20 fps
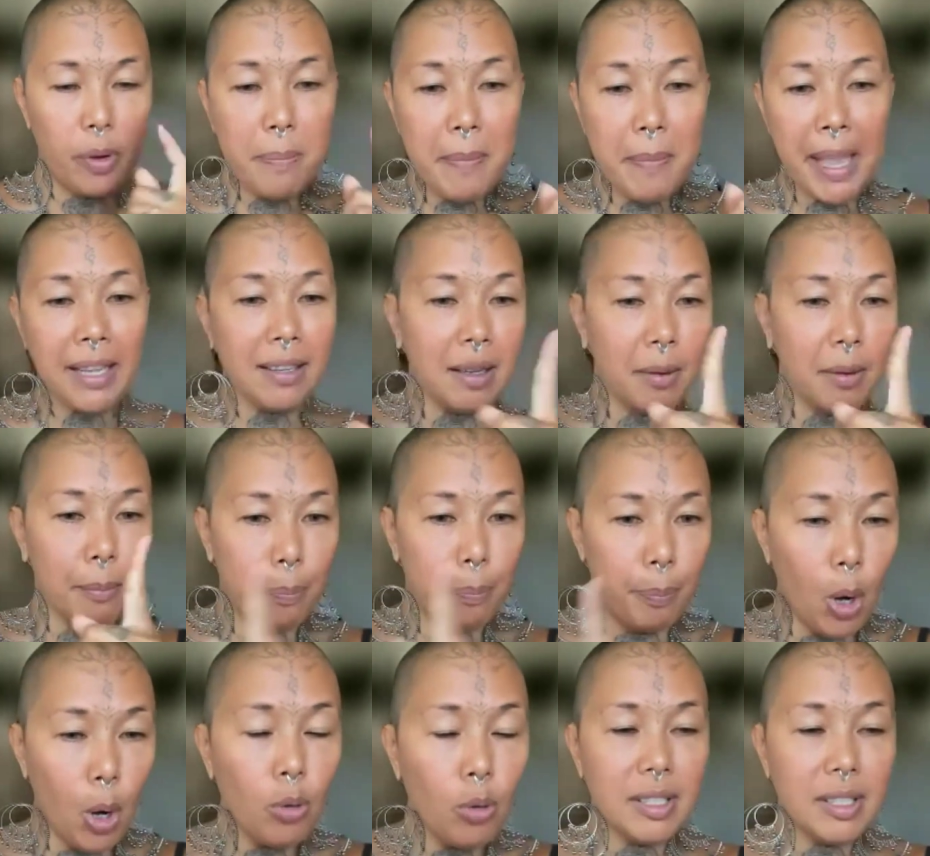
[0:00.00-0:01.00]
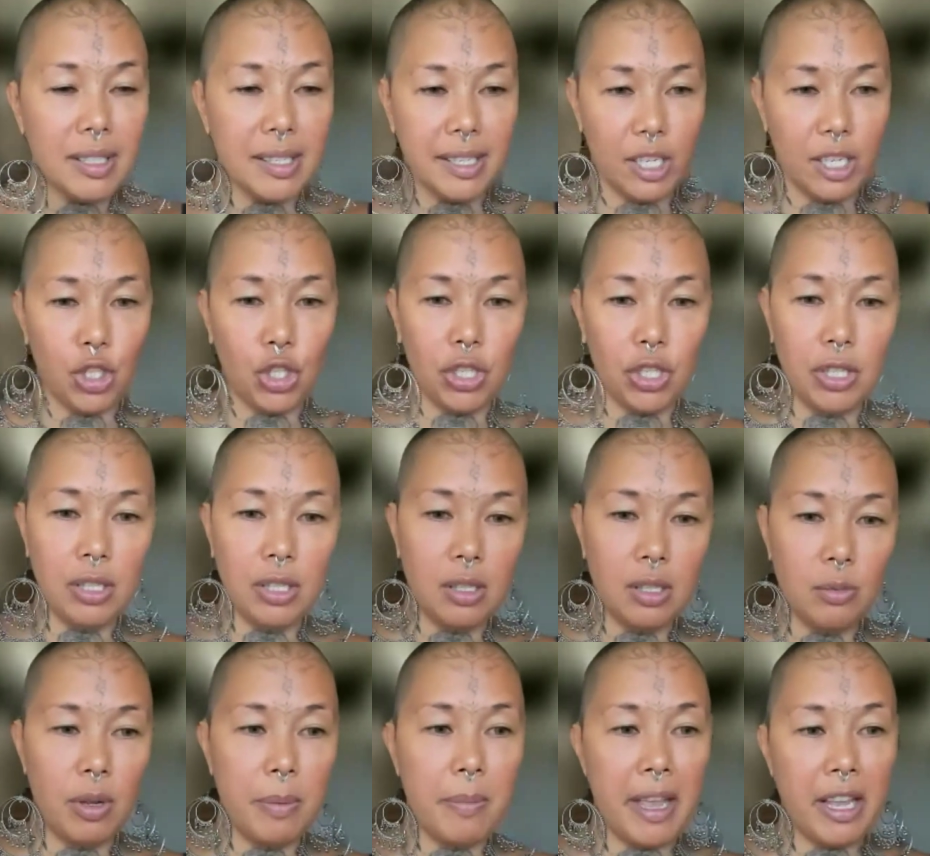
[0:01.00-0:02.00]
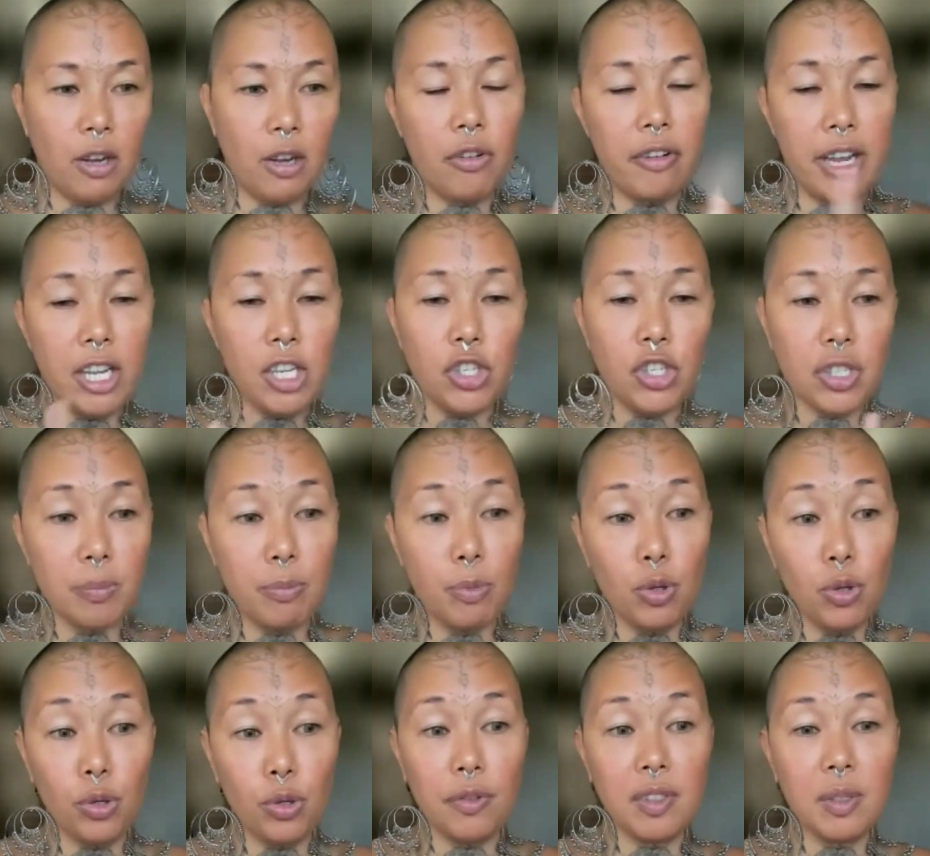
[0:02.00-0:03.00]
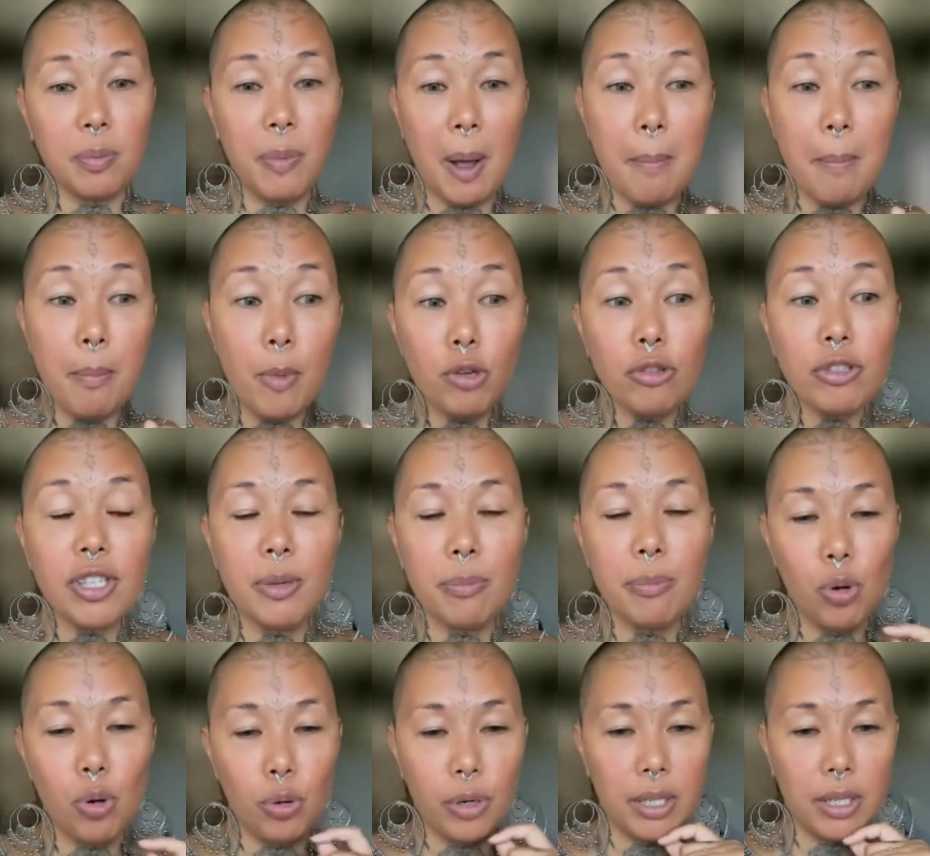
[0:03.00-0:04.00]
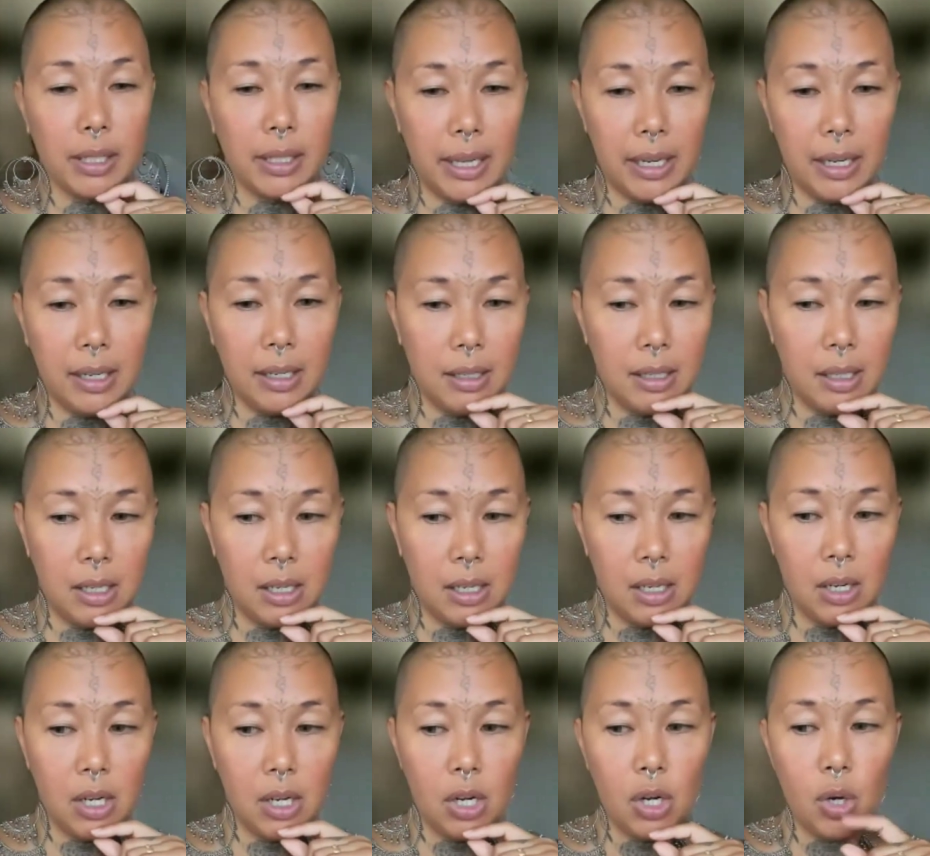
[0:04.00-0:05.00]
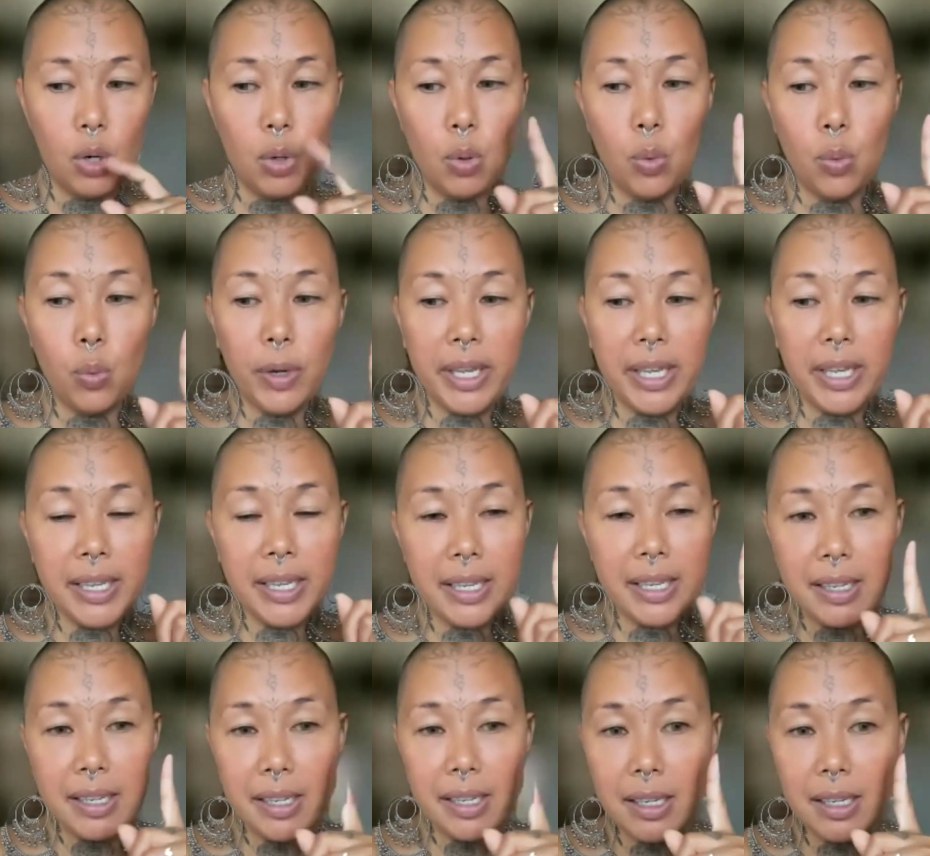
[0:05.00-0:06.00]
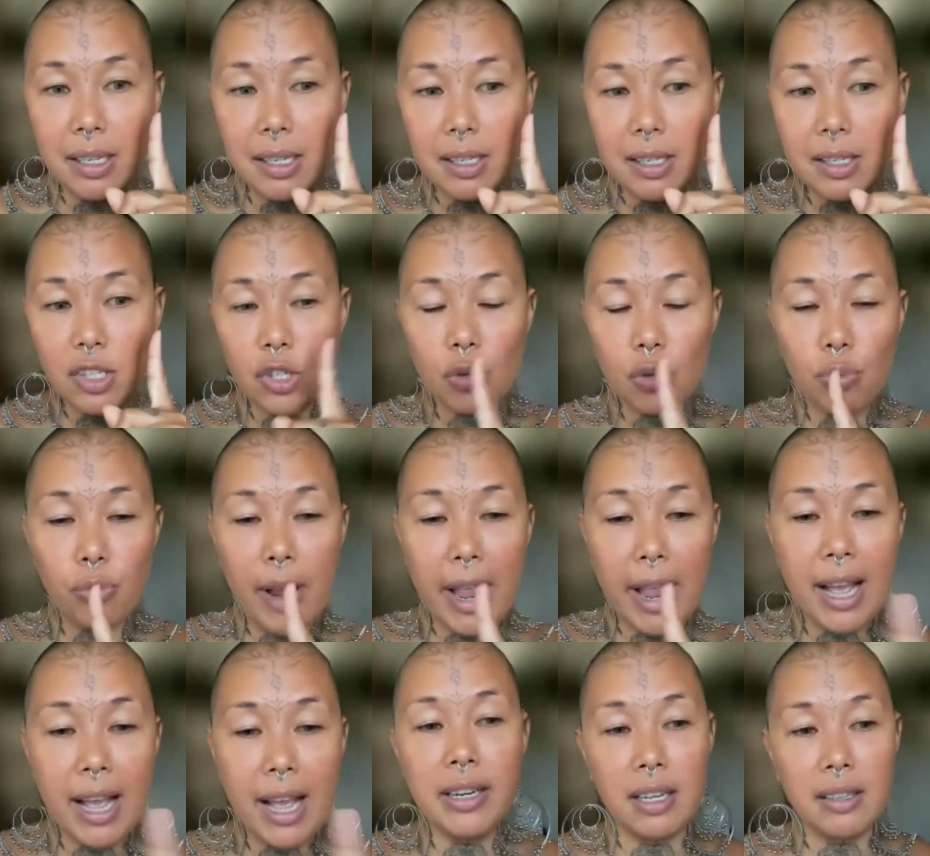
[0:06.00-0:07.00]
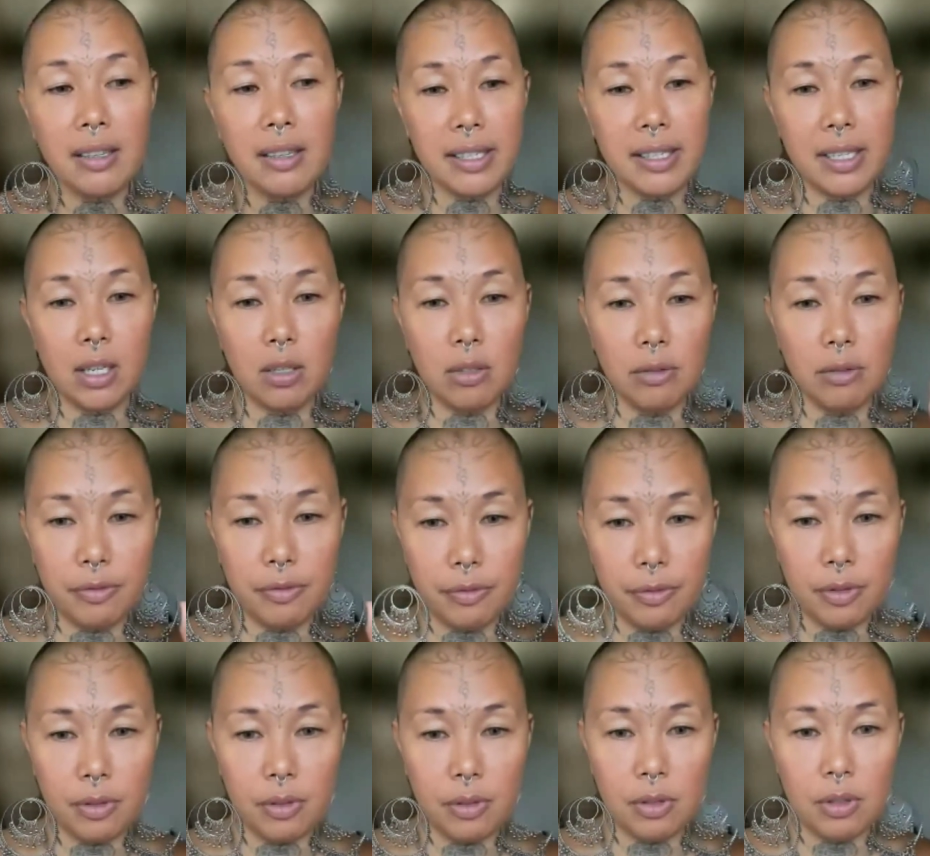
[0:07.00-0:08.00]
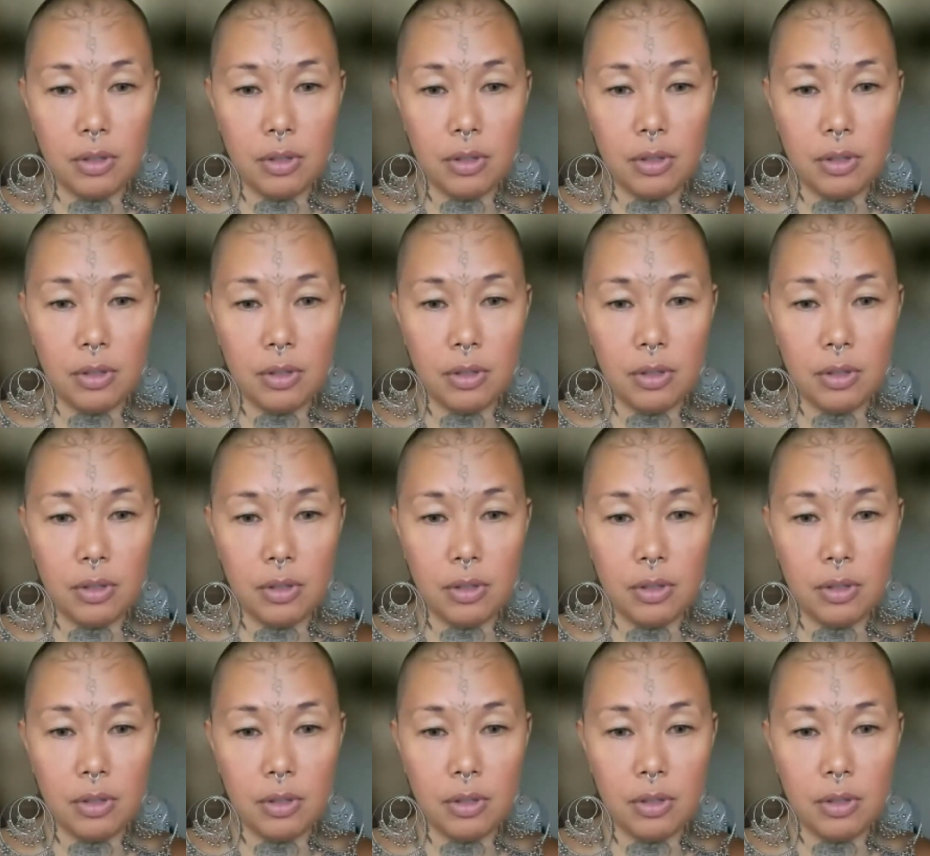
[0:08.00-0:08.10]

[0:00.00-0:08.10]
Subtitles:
We make bold decisions, we make courageous moves, but most importantly, we surround ourselves